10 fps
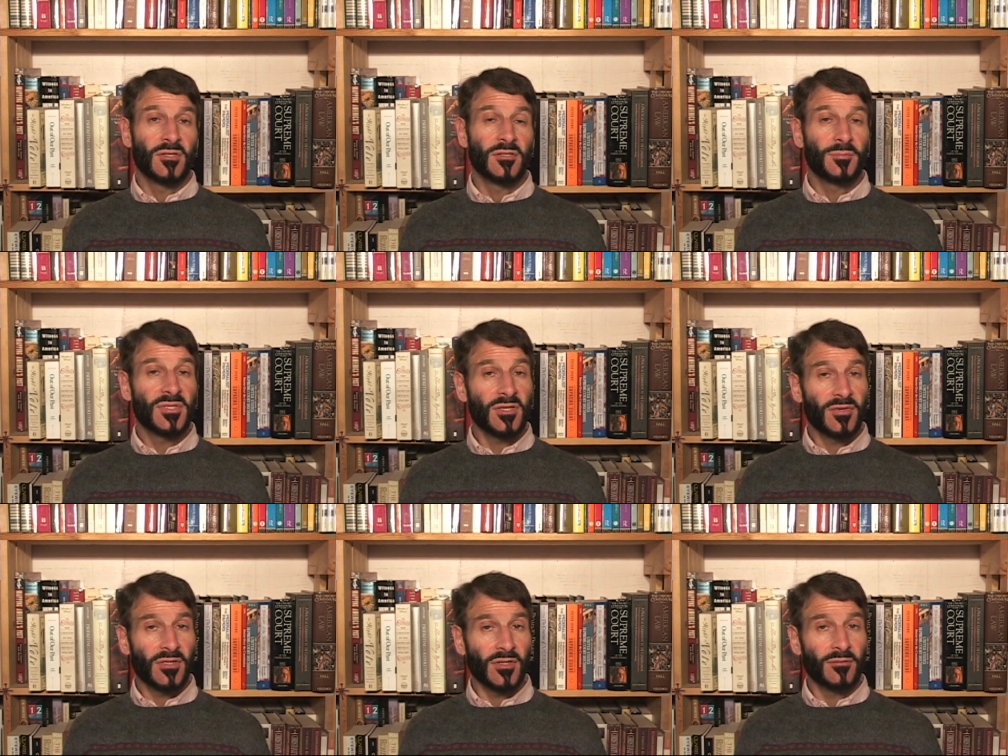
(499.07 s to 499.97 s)

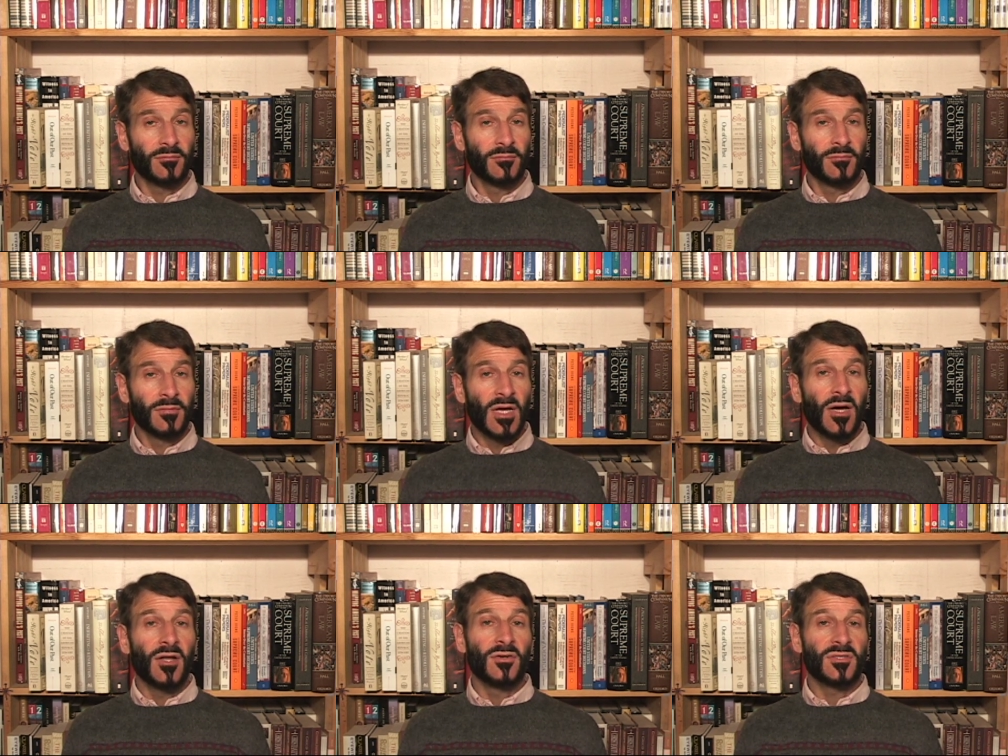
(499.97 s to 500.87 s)
Specifically,
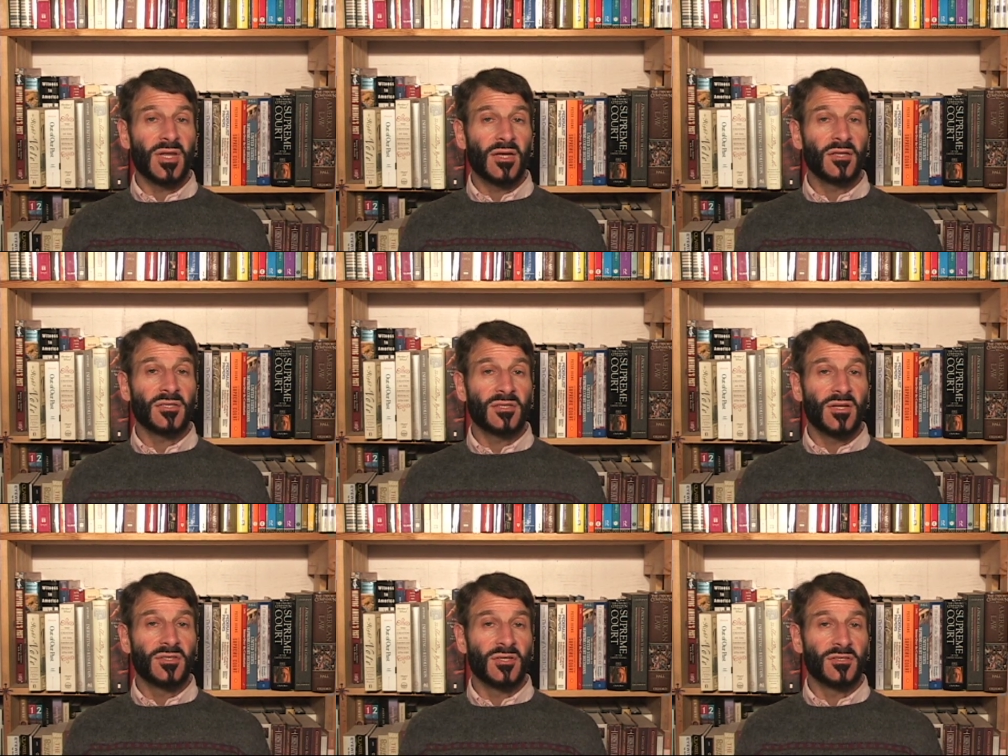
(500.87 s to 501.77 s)
under scale
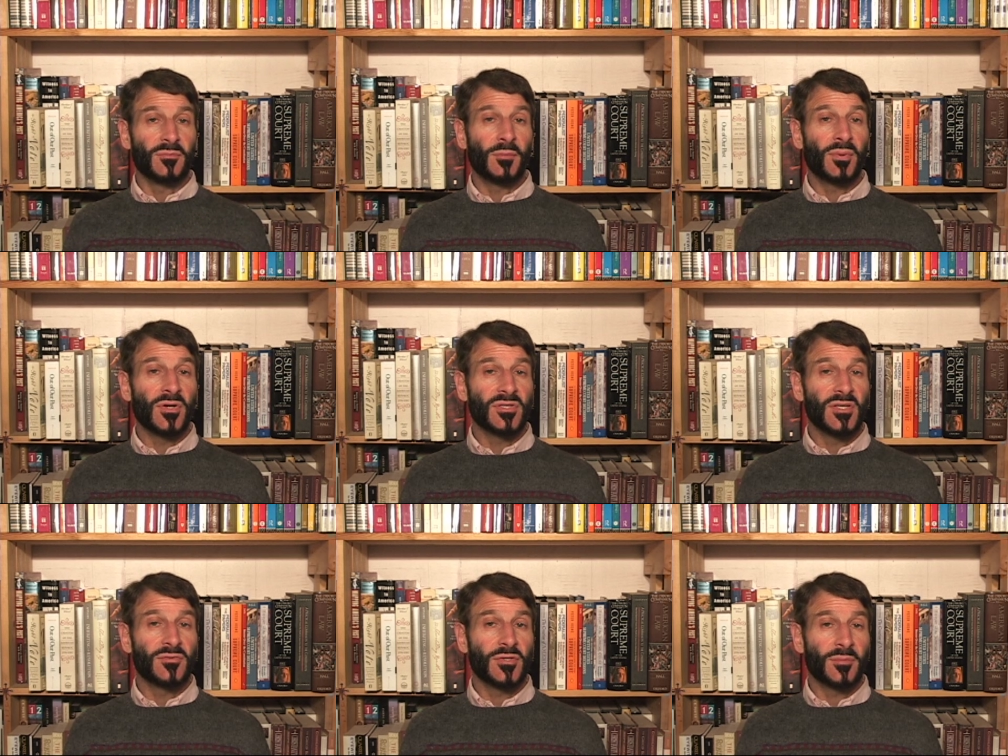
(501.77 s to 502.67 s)
extensionism, a
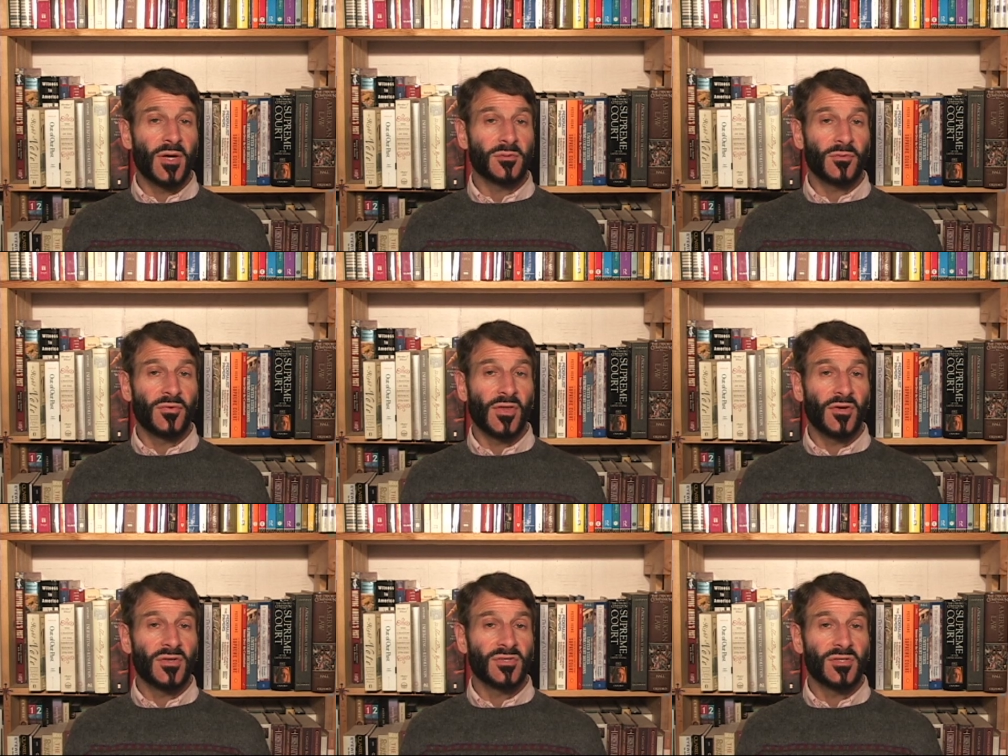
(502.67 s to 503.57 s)
person is responsible for
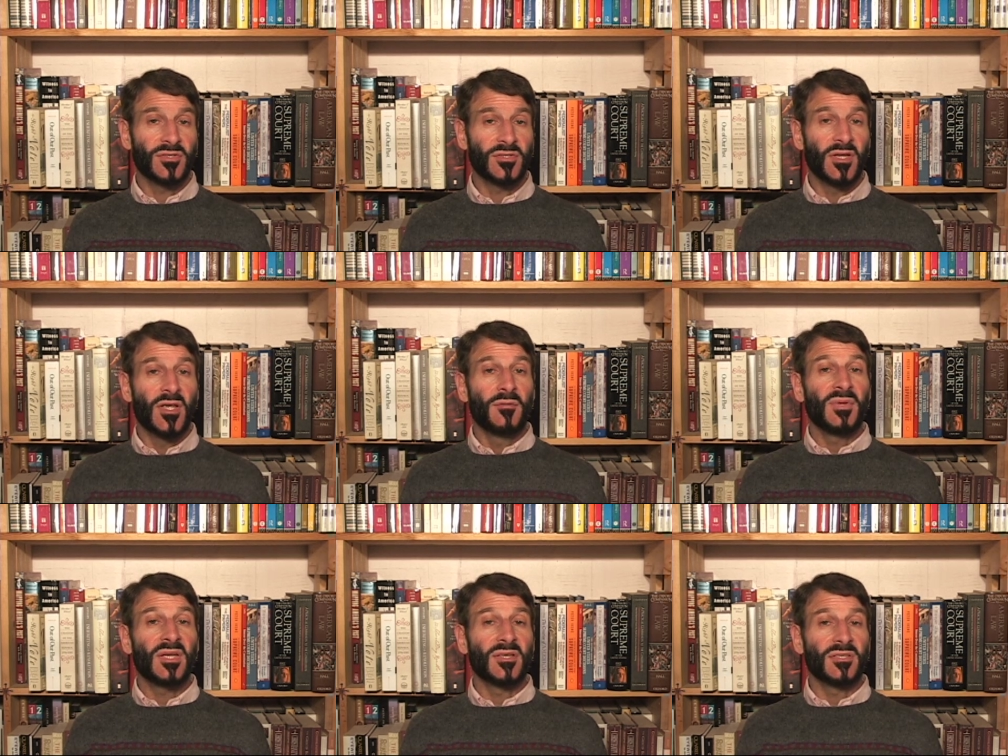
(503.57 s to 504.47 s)
their decisions
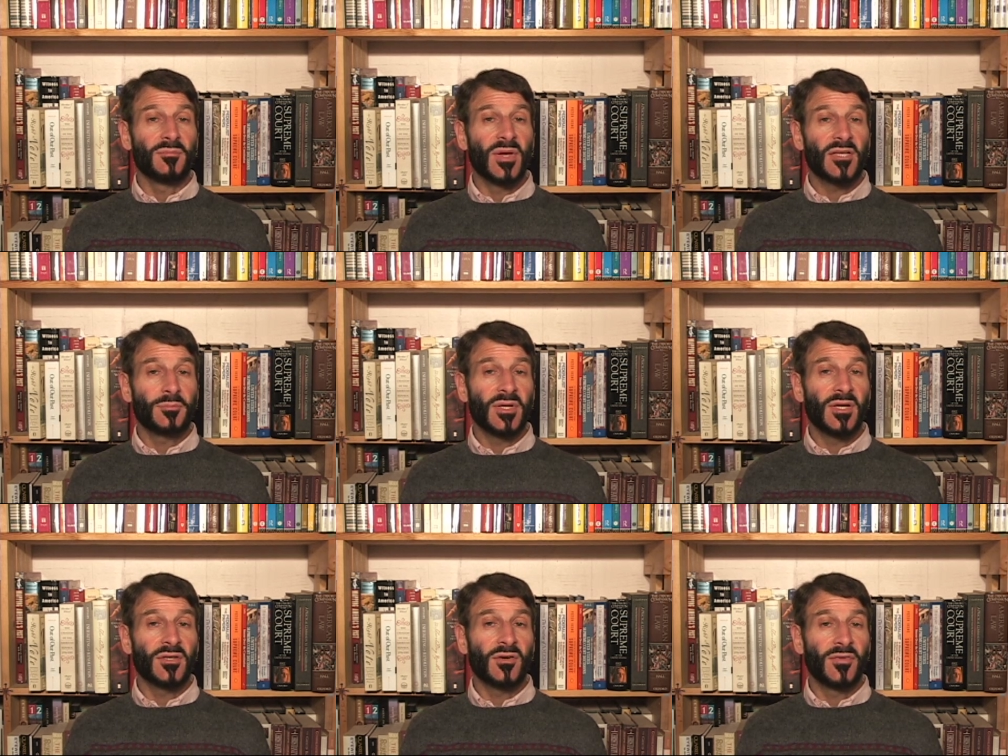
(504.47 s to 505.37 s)
because the best
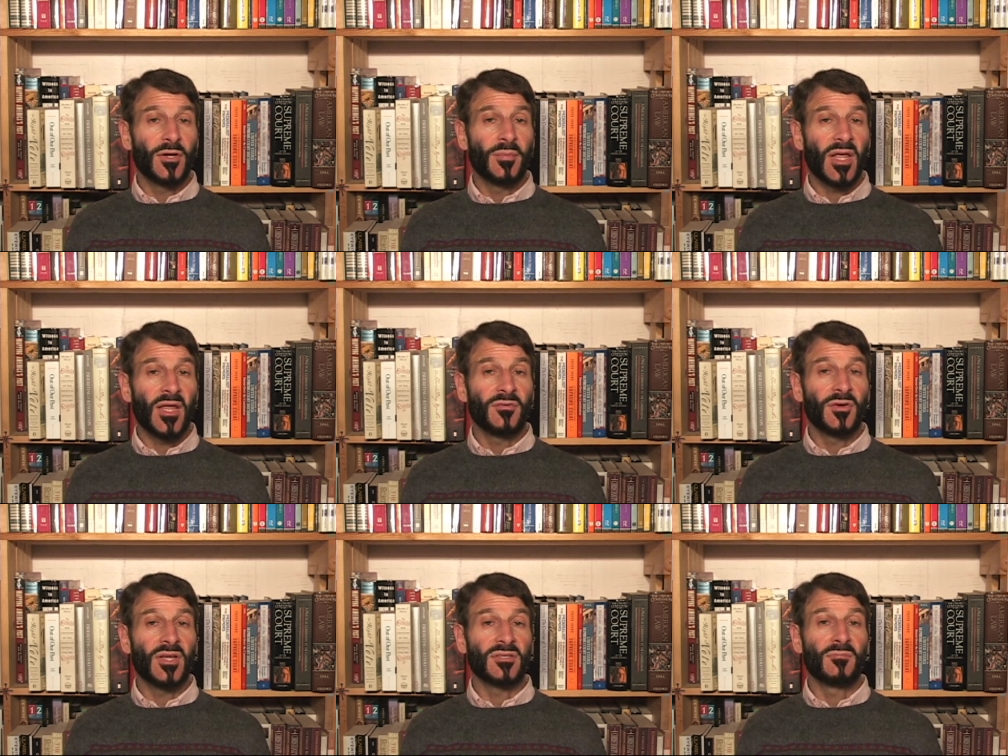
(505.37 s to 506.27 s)
predictor of their
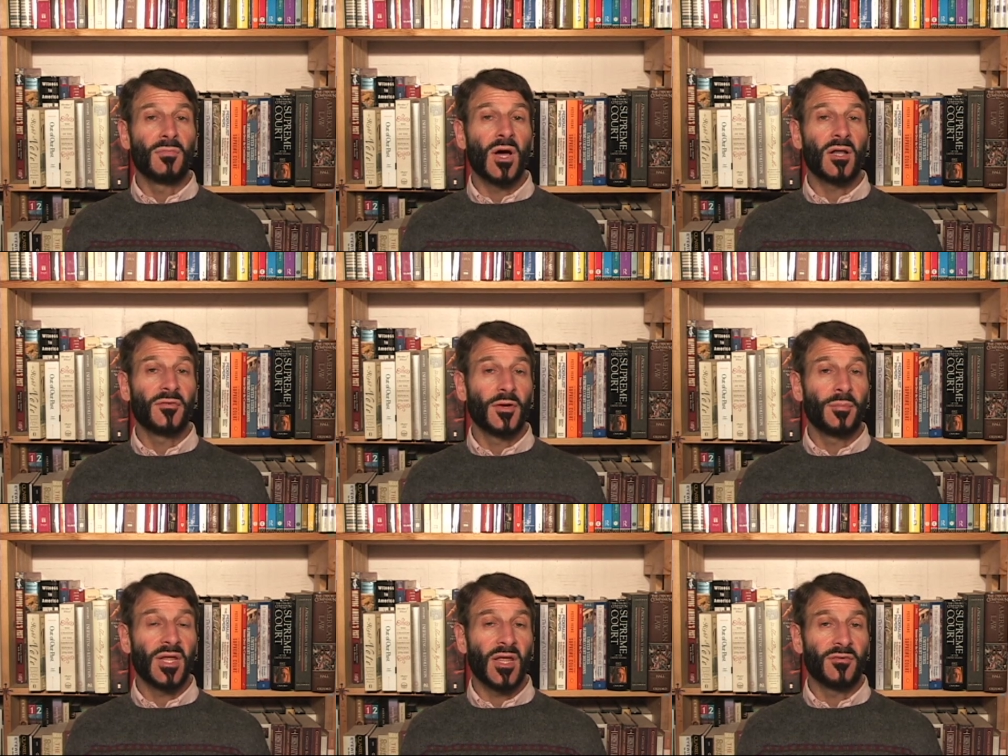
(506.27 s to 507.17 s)
behavior is a model of their
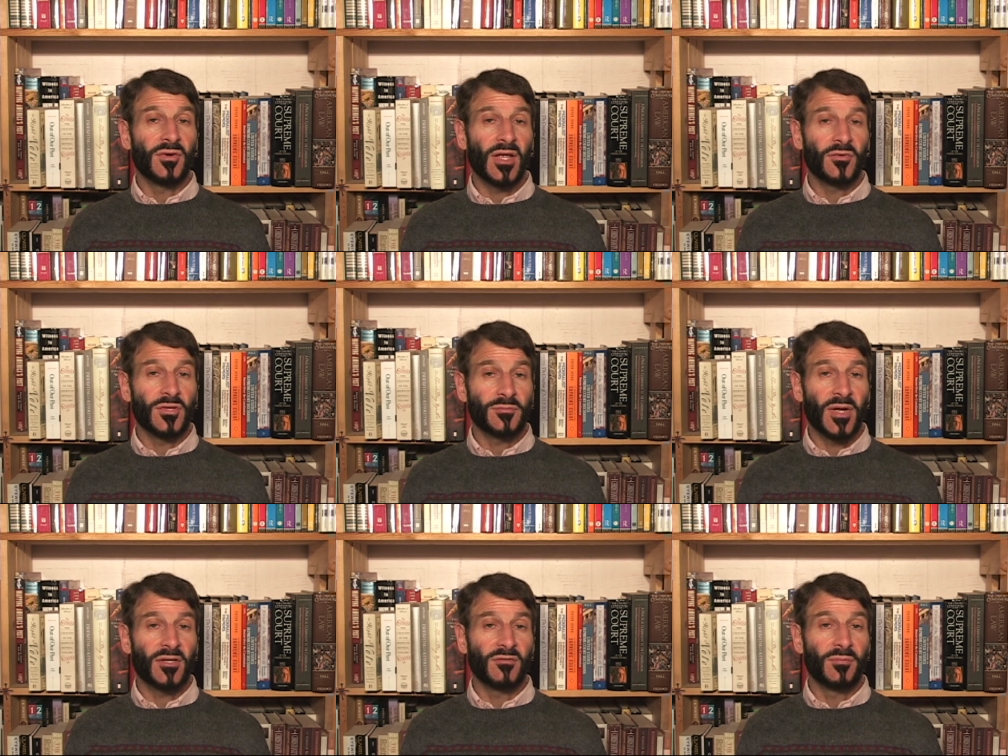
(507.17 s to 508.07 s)
behavior at the
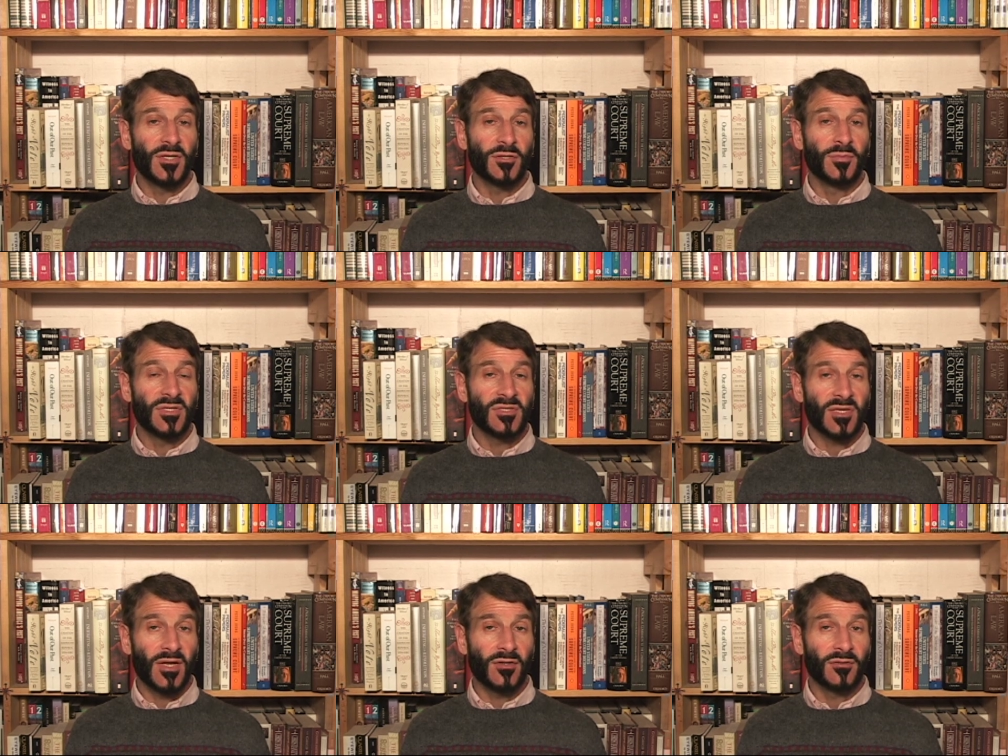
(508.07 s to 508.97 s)
respective measurement
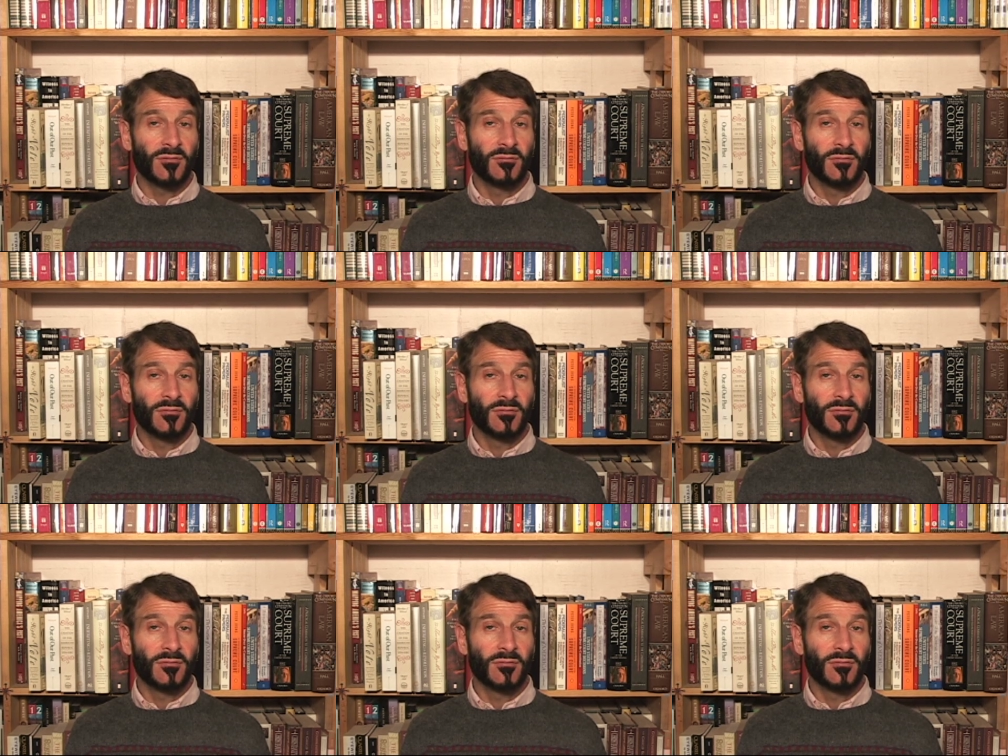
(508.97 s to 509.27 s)
scale.